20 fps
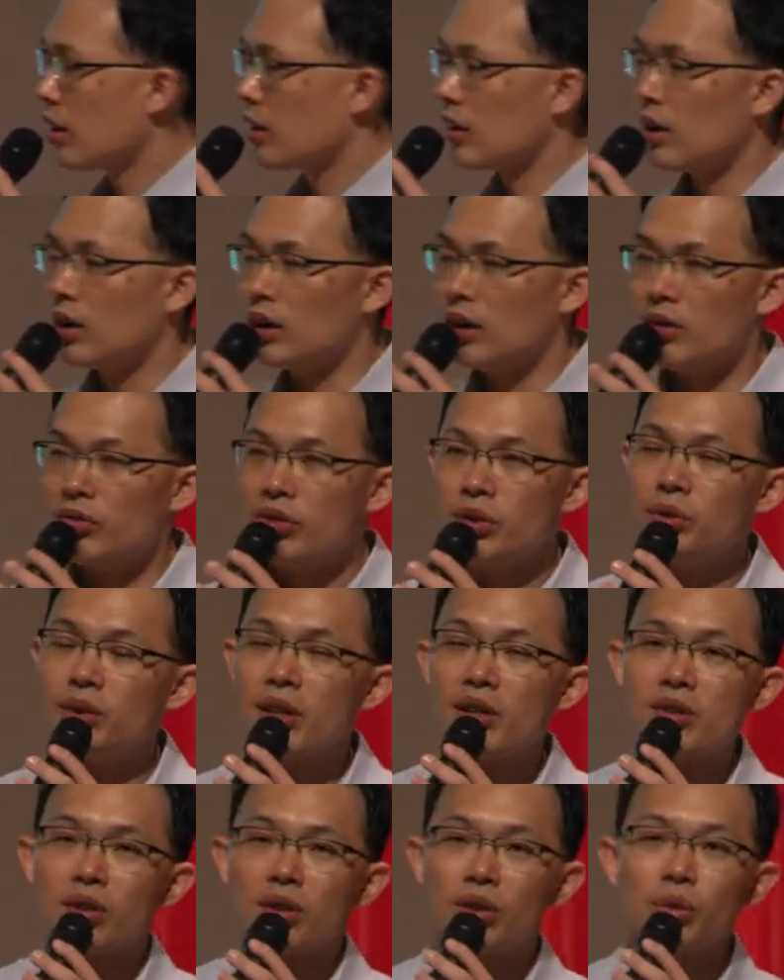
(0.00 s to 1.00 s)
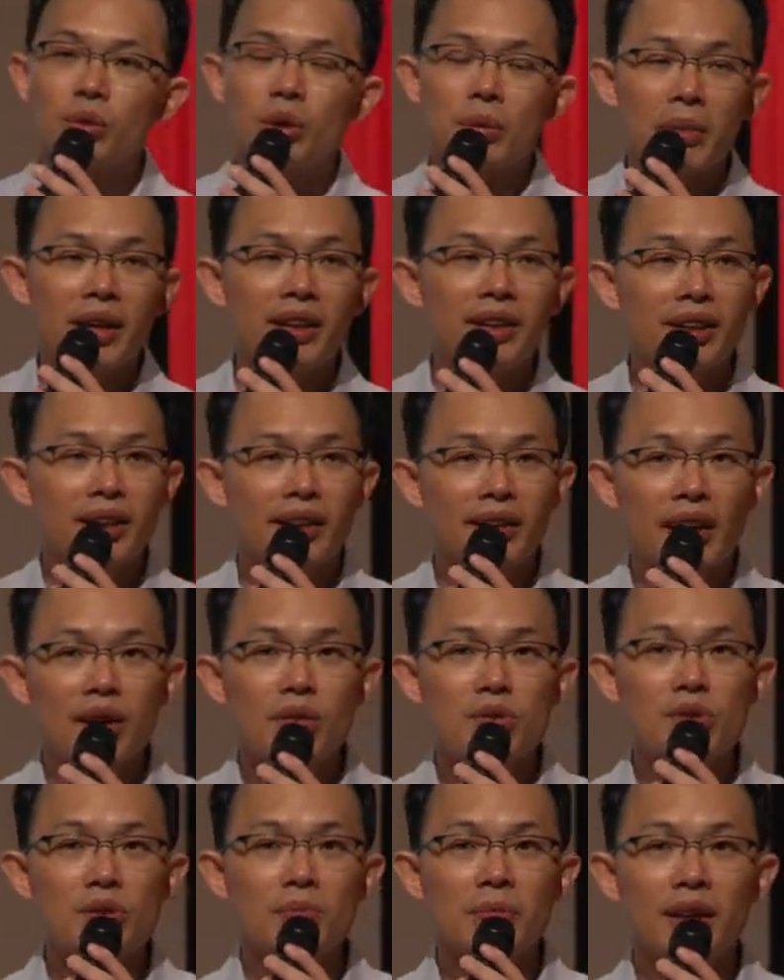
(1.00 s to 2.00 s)
a few years ago, we made the
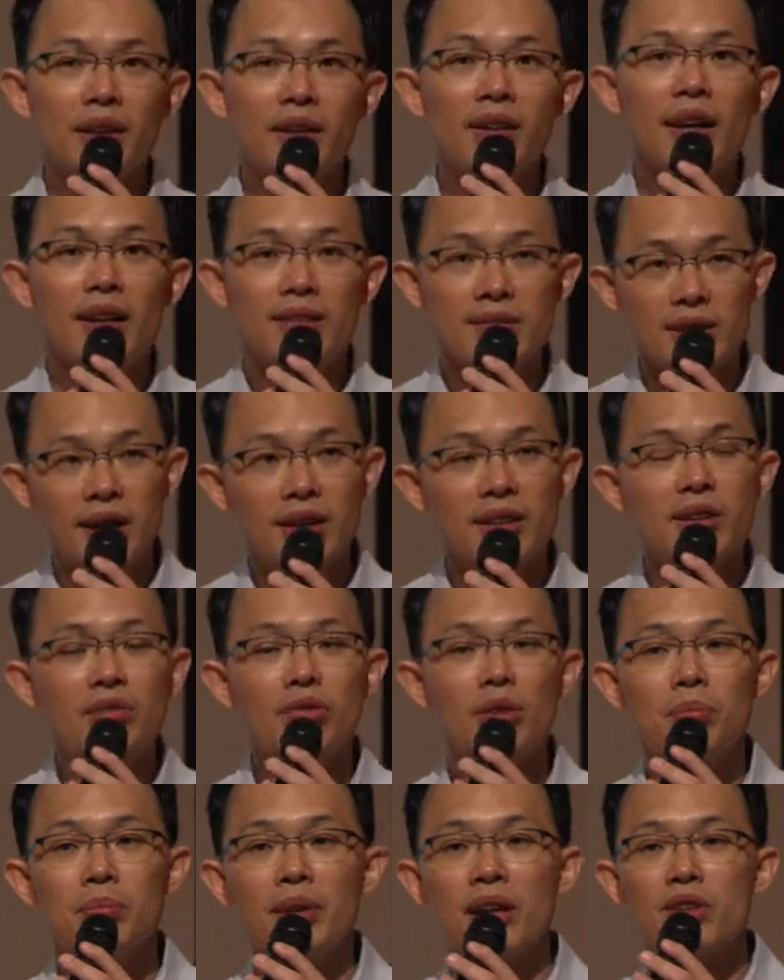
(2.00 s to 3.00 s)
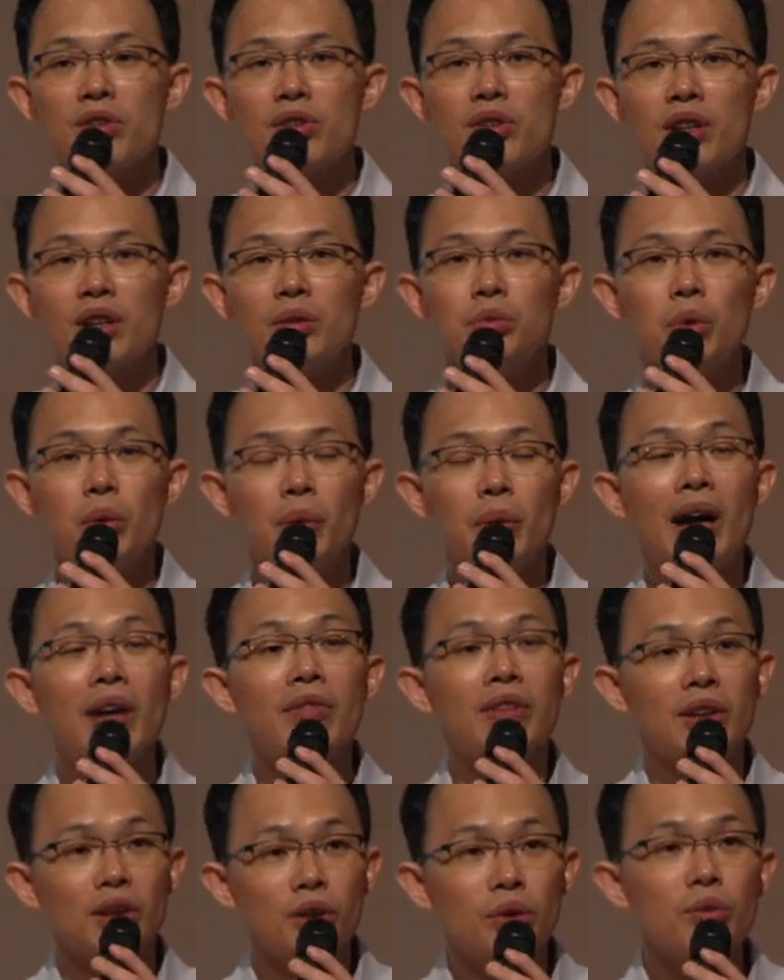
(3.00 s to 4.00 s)
announcement, and starting from next year, we will
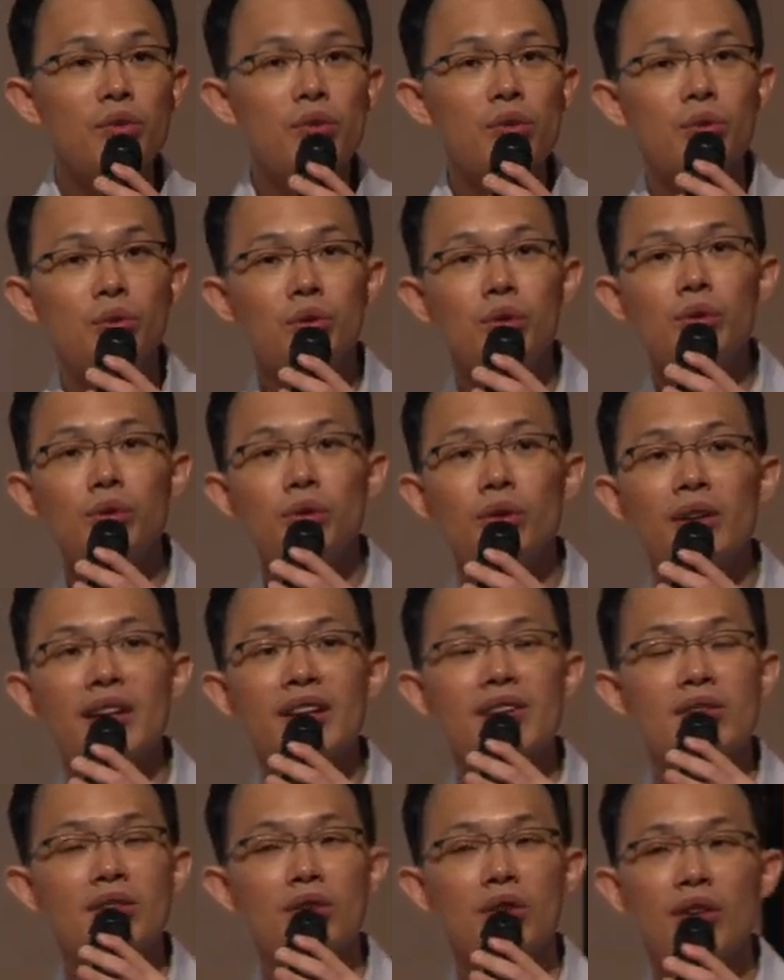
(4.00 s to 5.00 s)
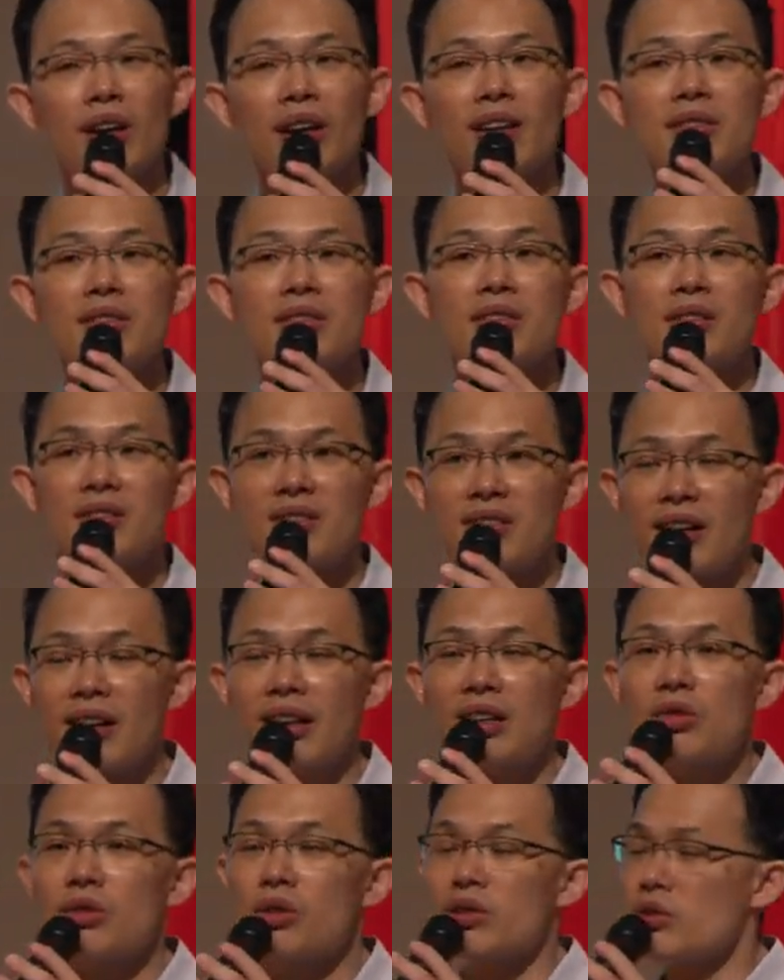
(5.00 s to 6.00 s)
have a new school known as Crest
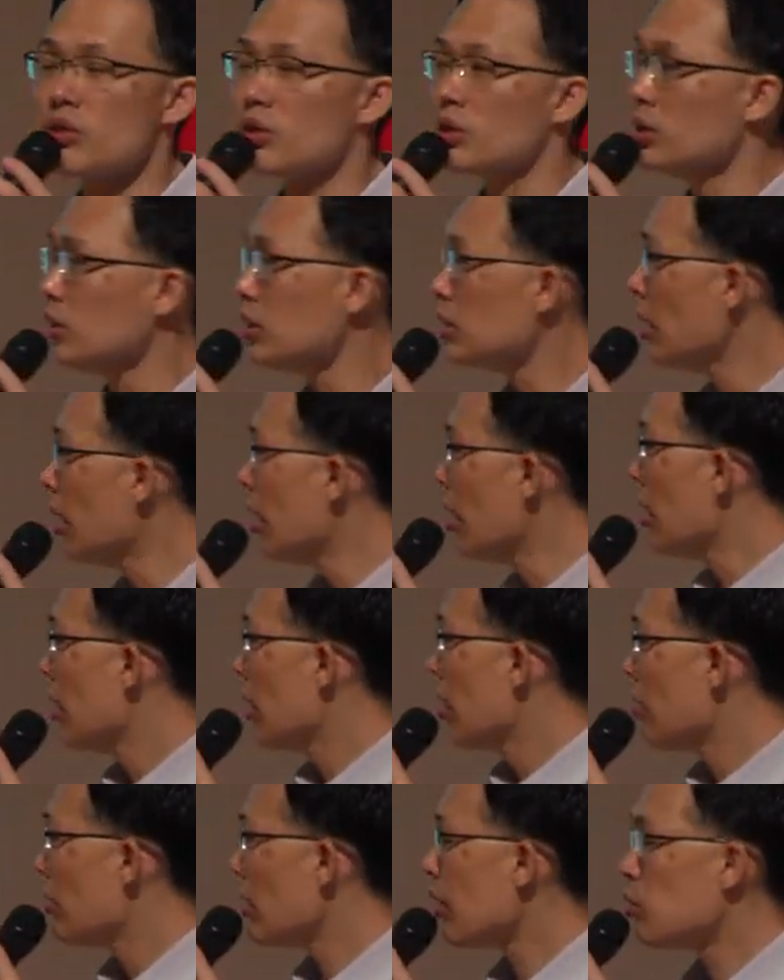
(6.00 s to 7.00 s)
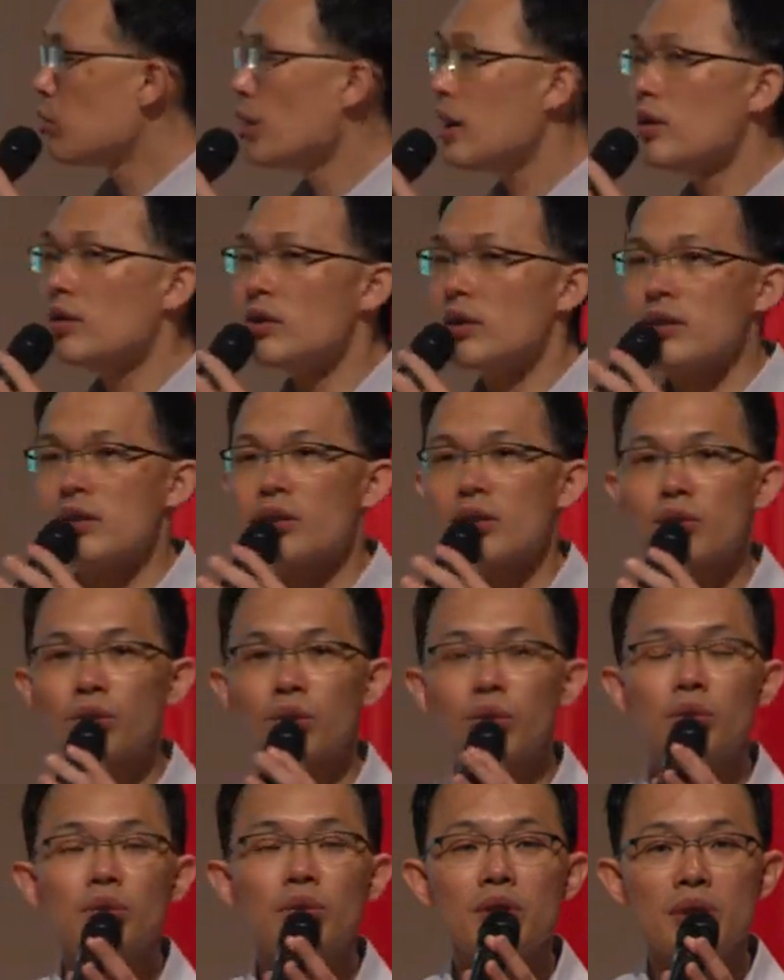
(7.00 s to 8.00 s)
Secondary School. That one is a
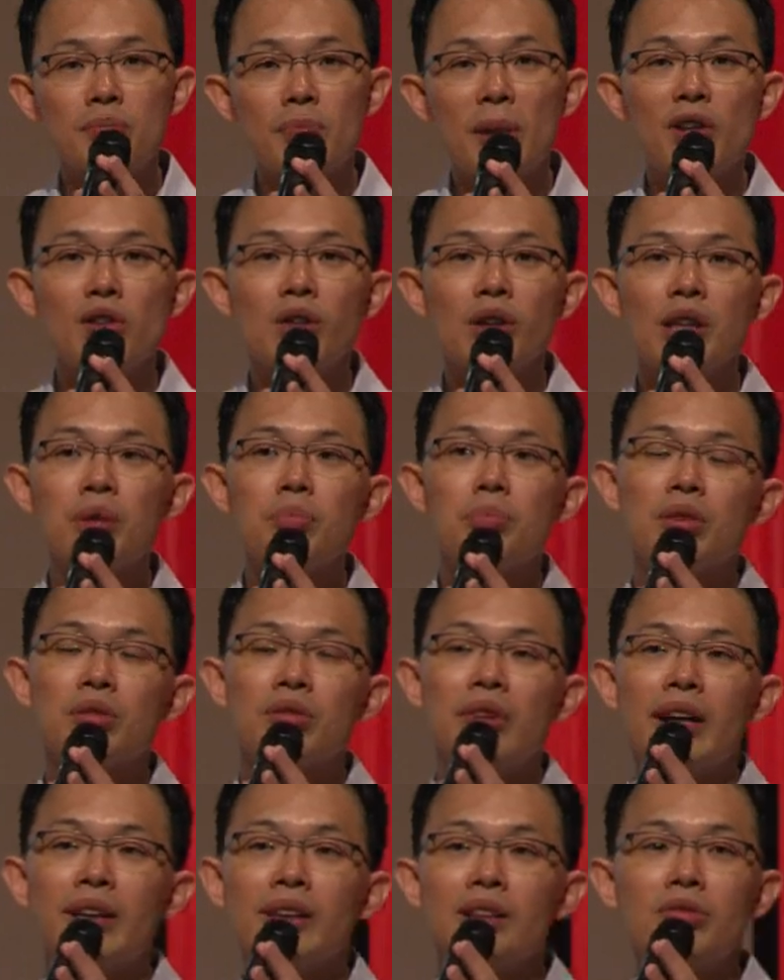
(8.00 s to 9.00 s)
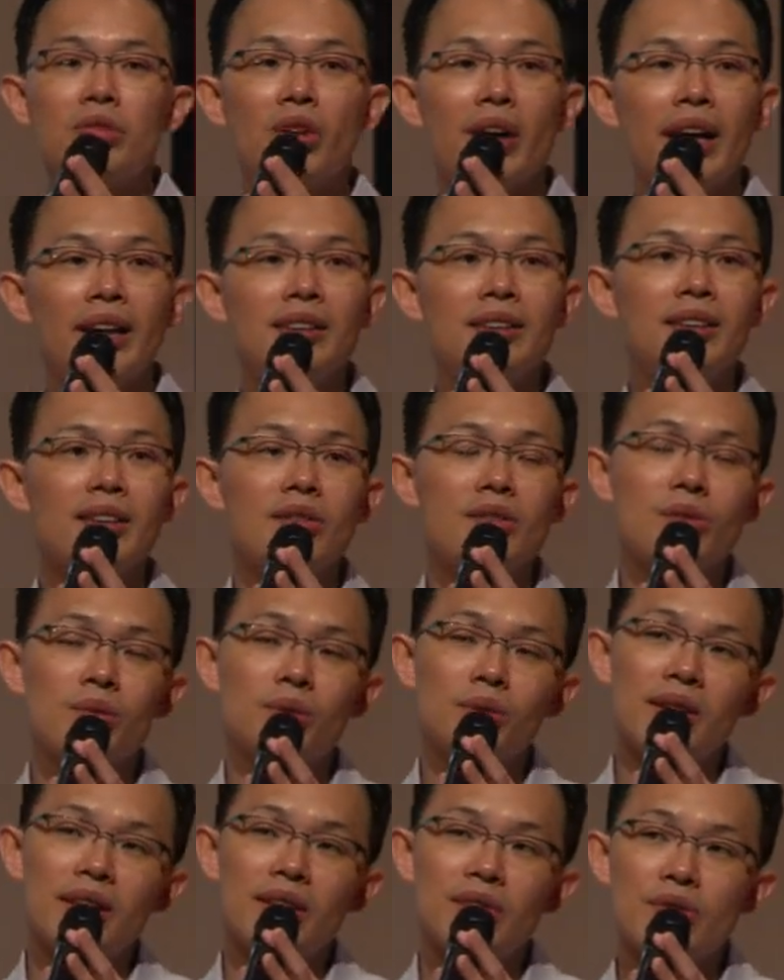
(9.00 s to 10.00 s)
school specially provided for NT
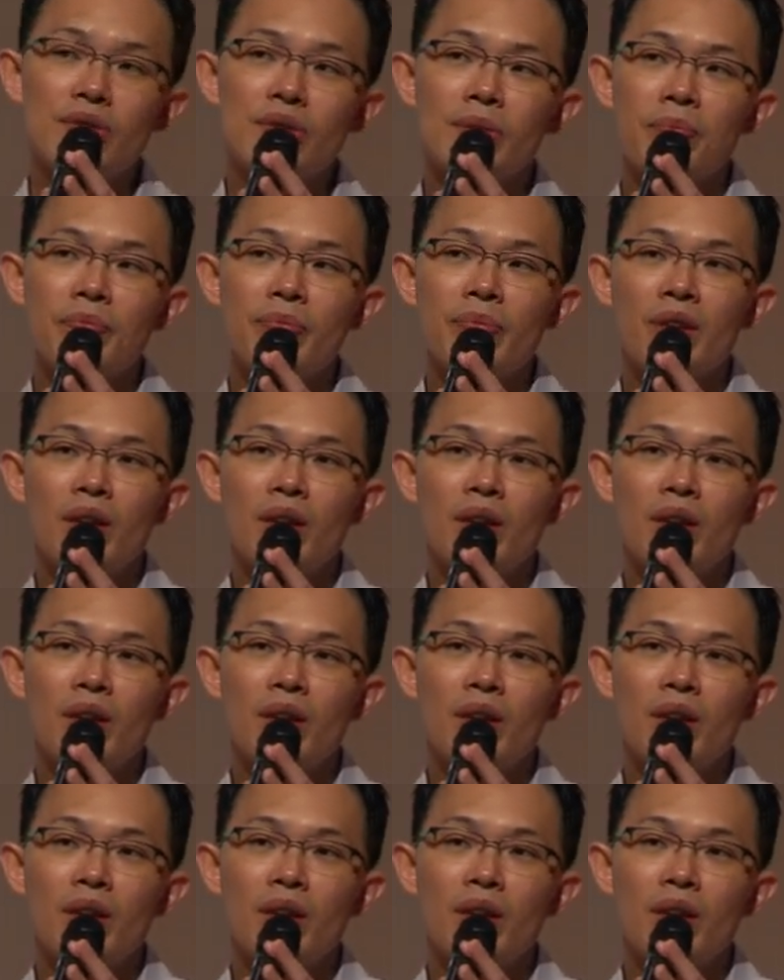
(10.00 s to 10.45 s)
students.